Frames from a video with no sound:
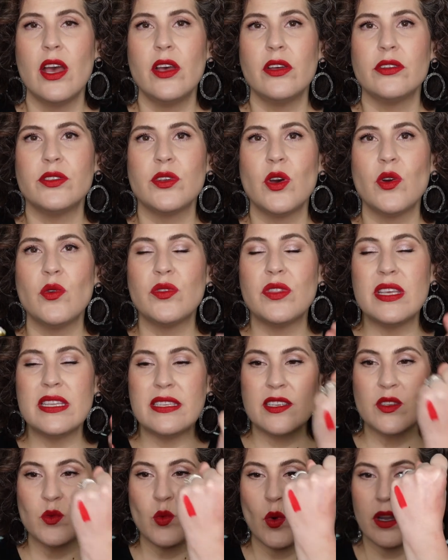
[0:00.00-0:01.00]
So this
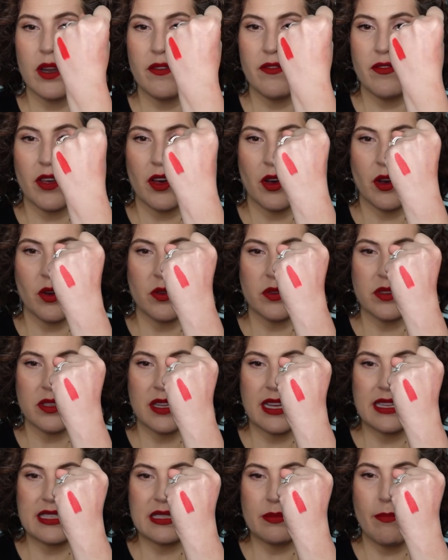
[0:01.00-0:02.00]
is one of those,
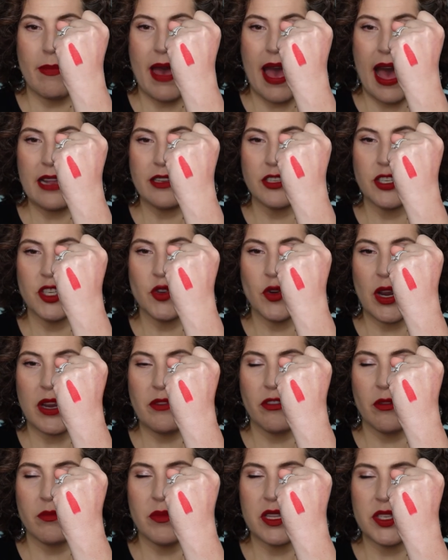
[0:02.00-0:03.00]
it's matte straight
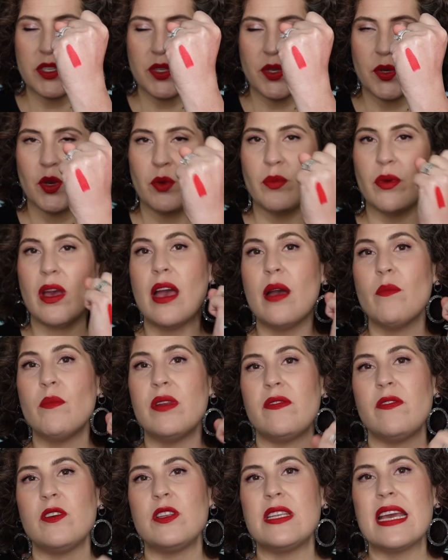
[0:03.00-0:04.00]
from the tube, but
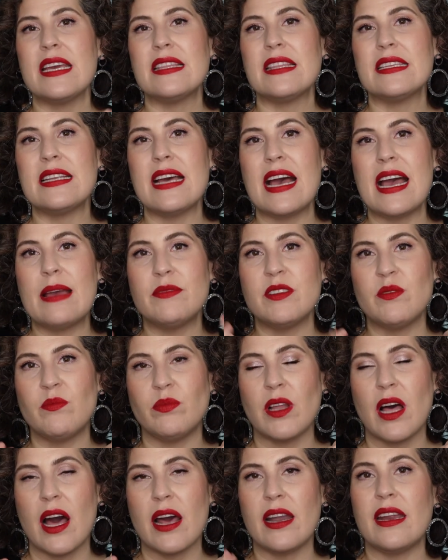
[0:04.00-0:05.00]
if you take the time to
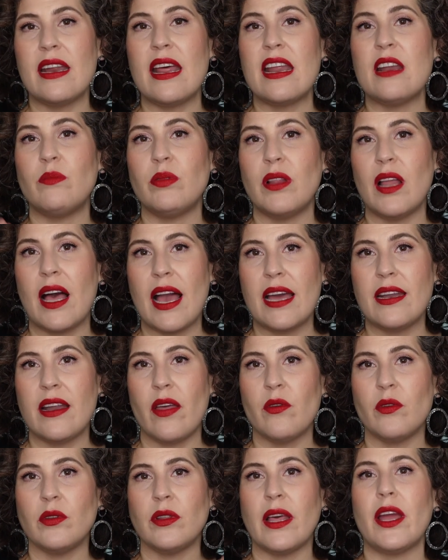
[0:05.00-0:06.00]
blot it and apply
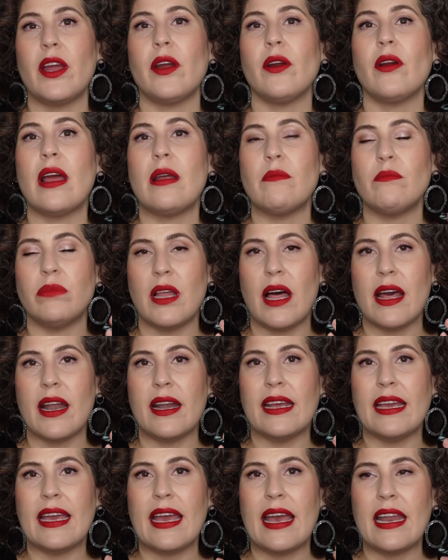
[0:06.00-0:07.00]
another layer and blot
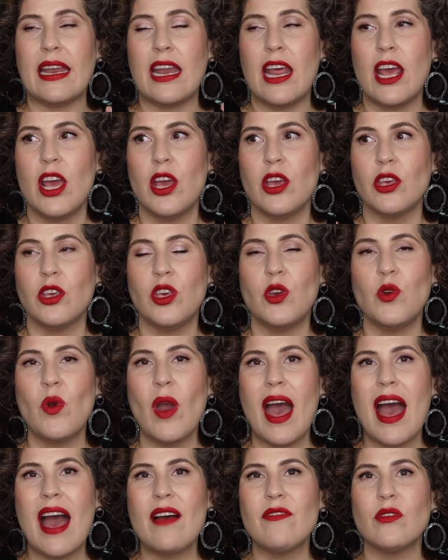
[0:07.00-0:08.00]
it again, you
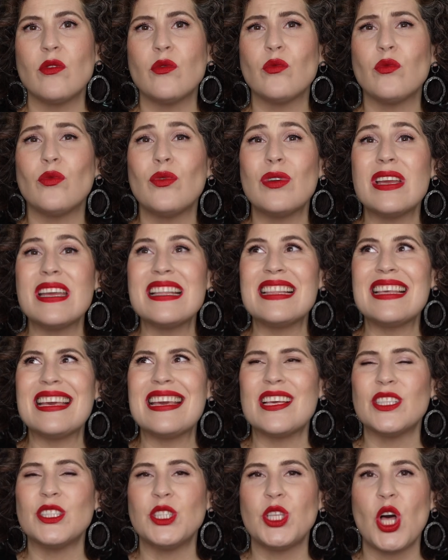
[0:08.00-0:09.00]
have
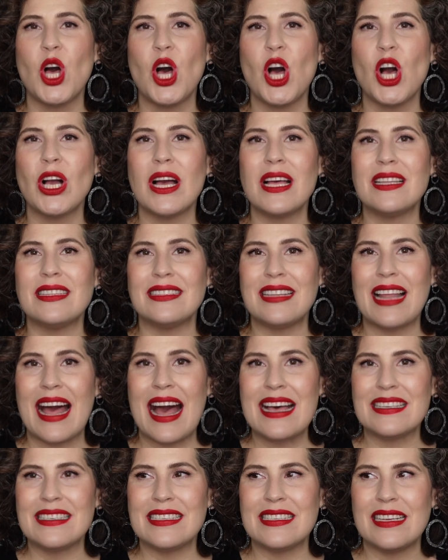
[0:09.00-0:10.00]
really long
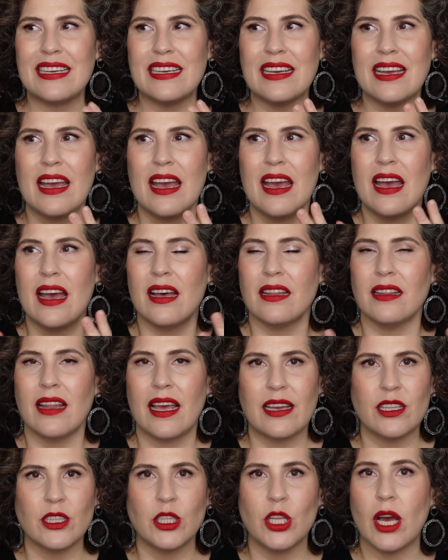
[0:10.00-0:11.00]
lasting
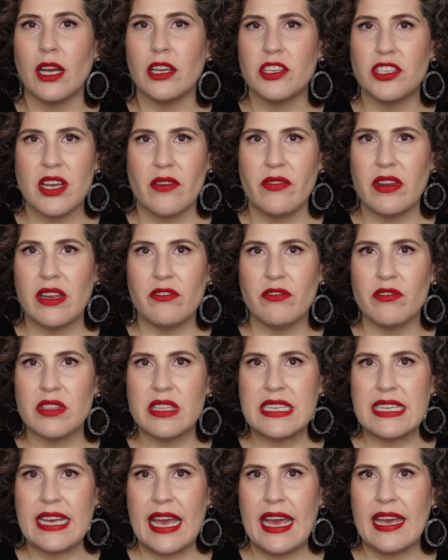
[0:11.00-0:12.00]
like longevity for the
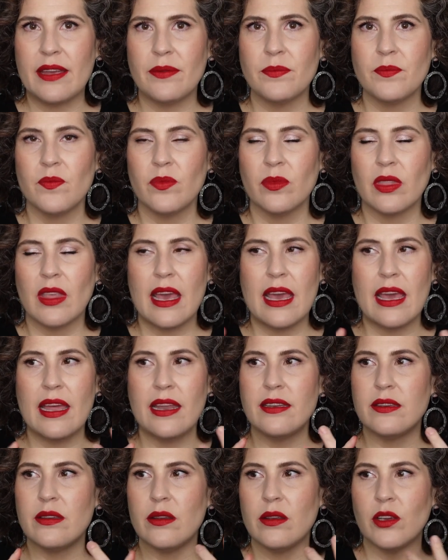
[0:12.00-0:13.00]
day
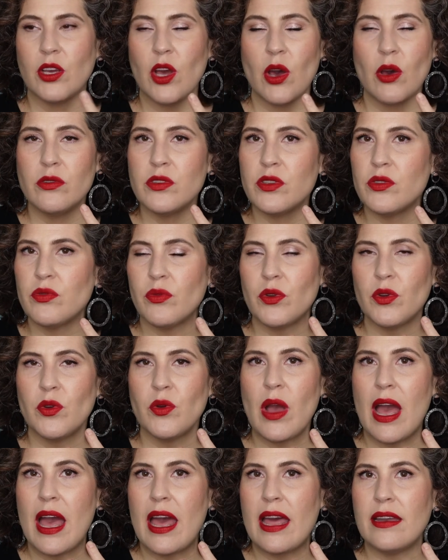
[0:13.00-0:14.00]
it goes
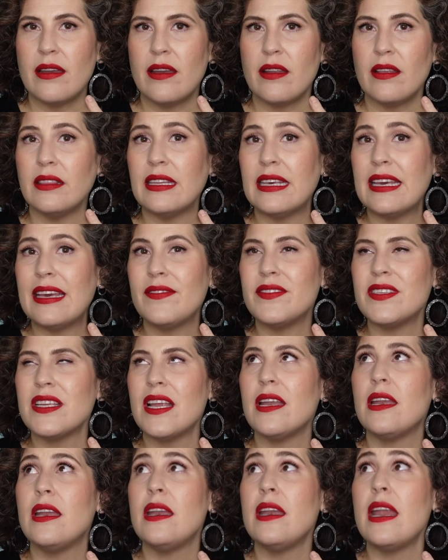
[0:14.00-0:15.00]
through and
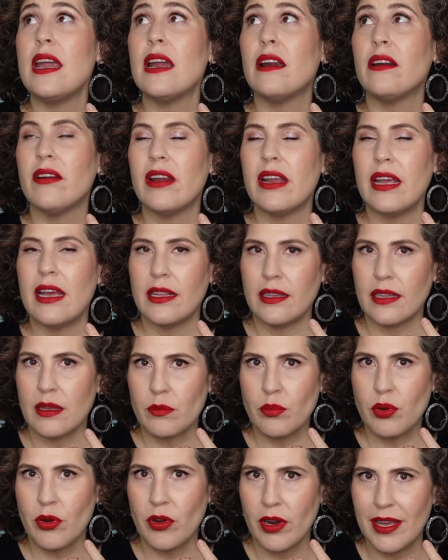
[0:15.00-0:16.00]
leaves nary a
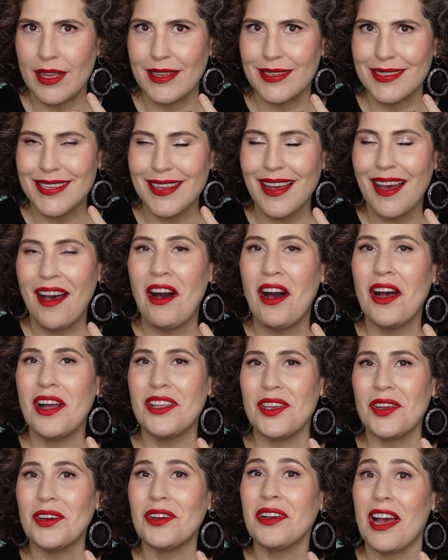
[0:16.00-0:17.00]
lip print
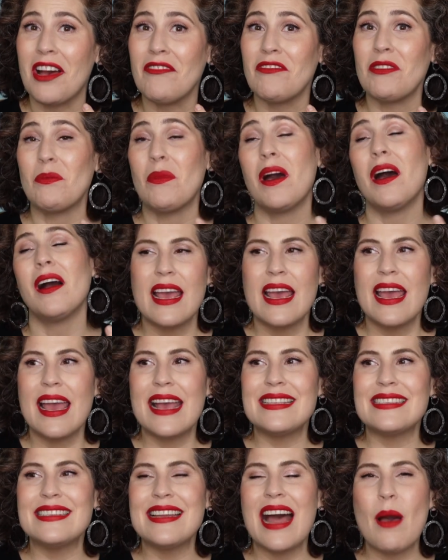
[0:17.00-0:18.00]
on your coffee mug.
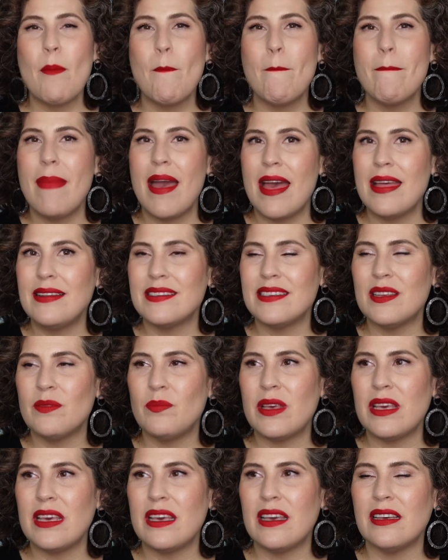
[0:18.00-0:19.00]
It's not meant to
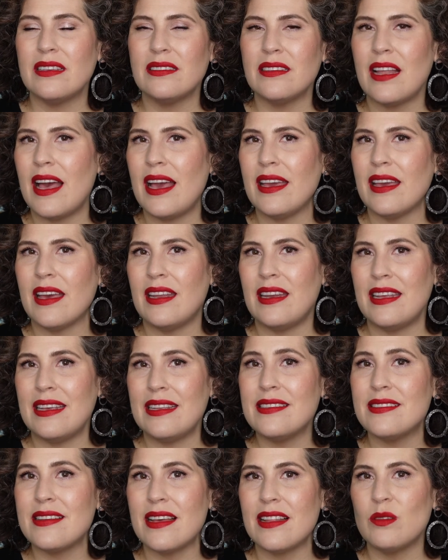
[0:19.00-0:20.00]
be like an
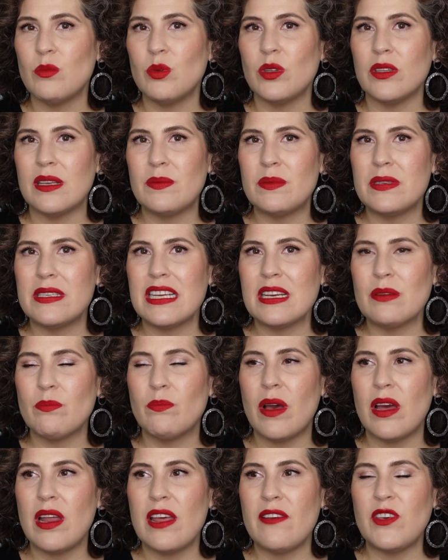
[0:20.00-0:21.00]
indelible lipstick,
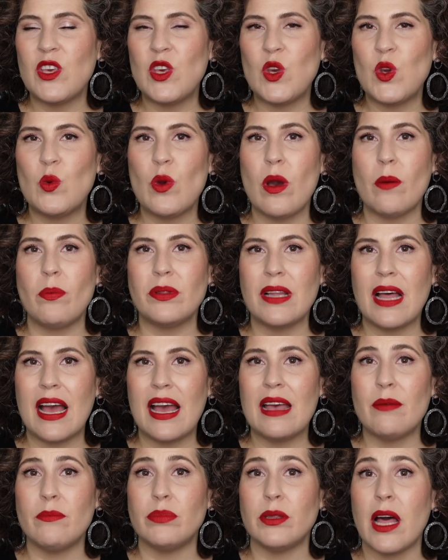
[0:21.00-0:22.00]
but if you
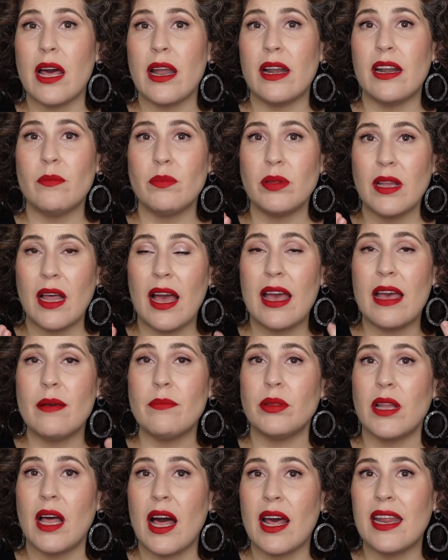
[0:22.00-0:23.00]
apply it, blot it, apply it,
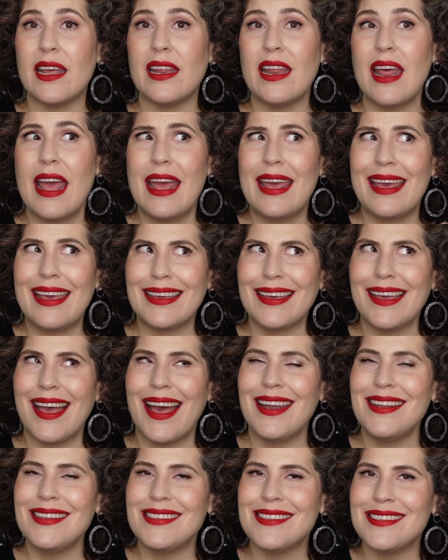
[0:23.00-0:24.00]
blot it, it
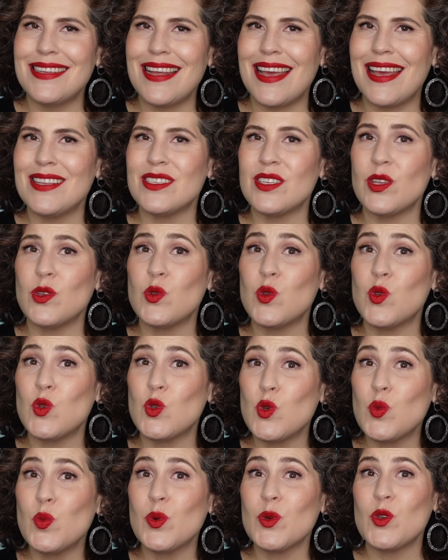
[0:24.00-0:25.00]
kind of stays
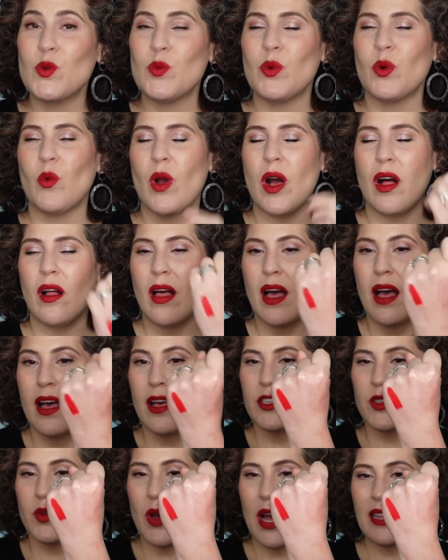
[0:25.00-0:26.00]
super, super well.
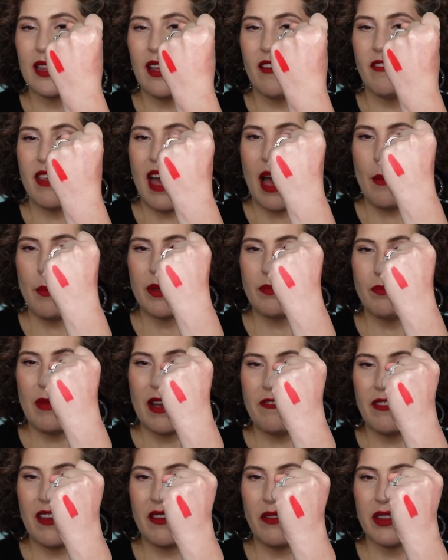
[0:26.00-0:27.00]
So I love that. But
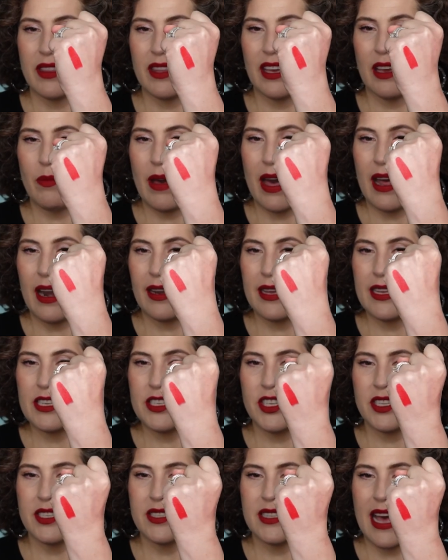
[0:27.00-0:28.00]
my favorite thing about it is
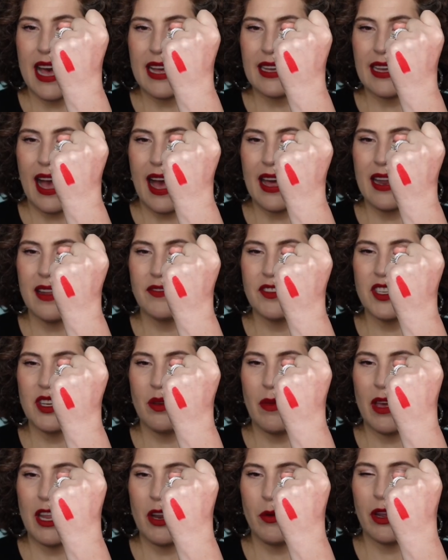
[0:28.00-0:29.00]
just that kind of
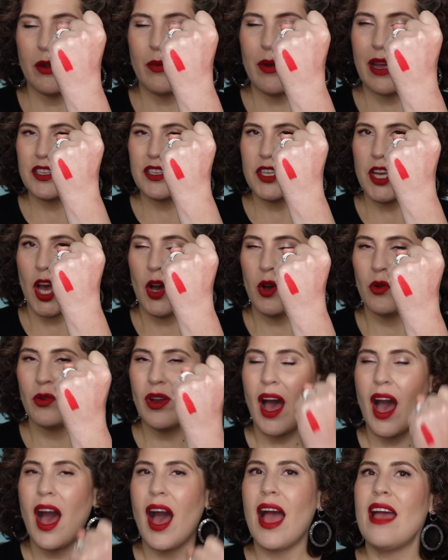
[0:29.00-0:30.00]
tomatoey tone.
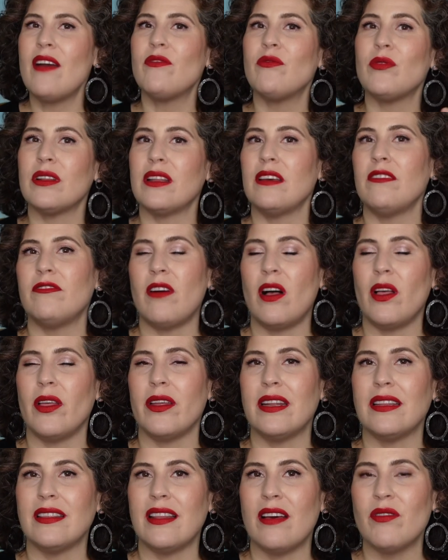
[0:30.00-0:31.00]
I have really
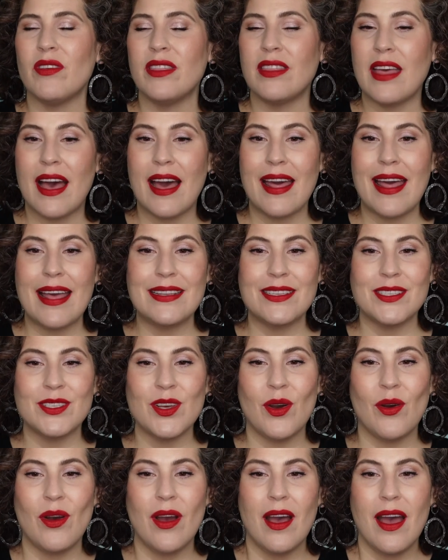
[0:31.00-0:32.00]
fallen in love with that. And
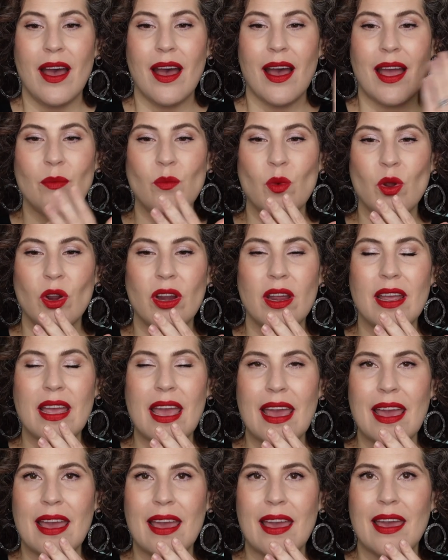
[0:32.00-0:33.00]
so I'm wearing
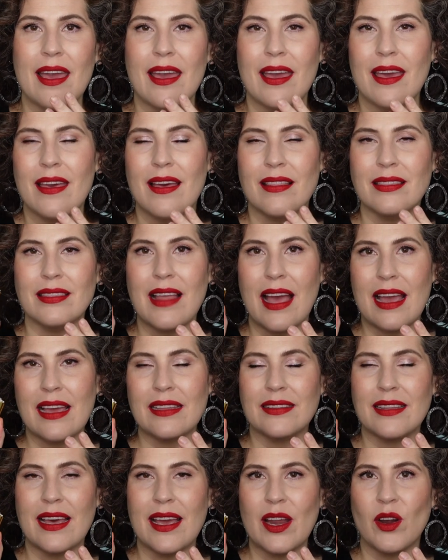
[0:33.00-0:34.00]
a
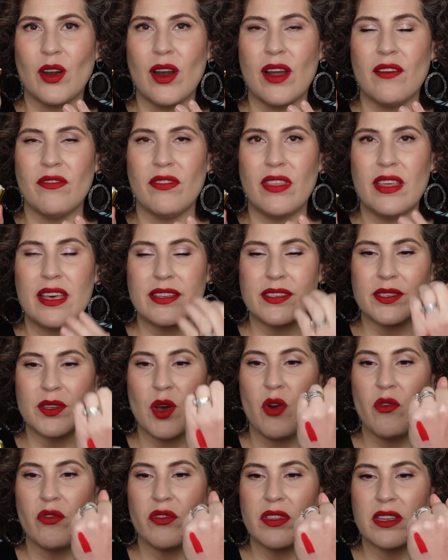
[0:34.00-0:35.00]
light layer of this
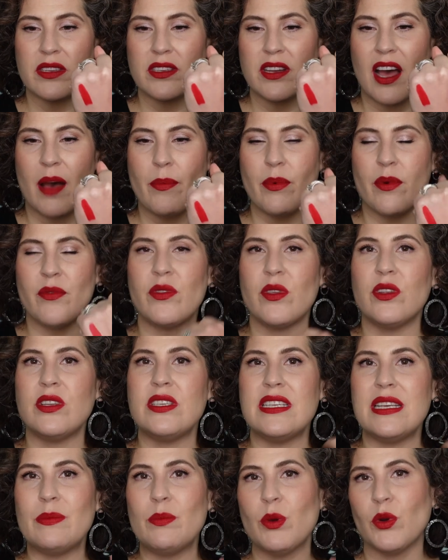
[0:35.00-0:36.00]
over the top of the
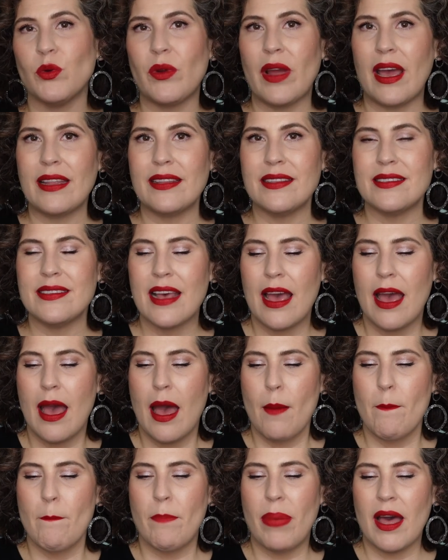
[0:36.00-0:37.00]
deeper reds,
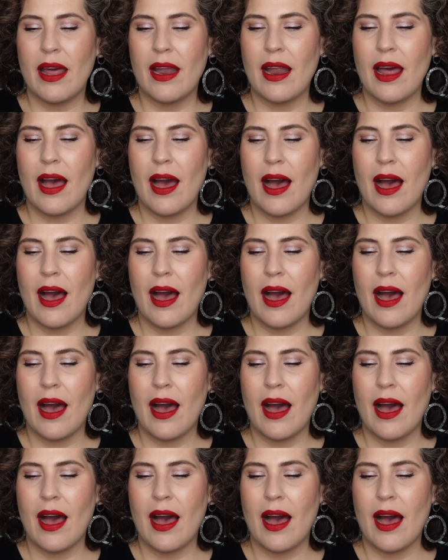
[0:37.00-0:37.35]
but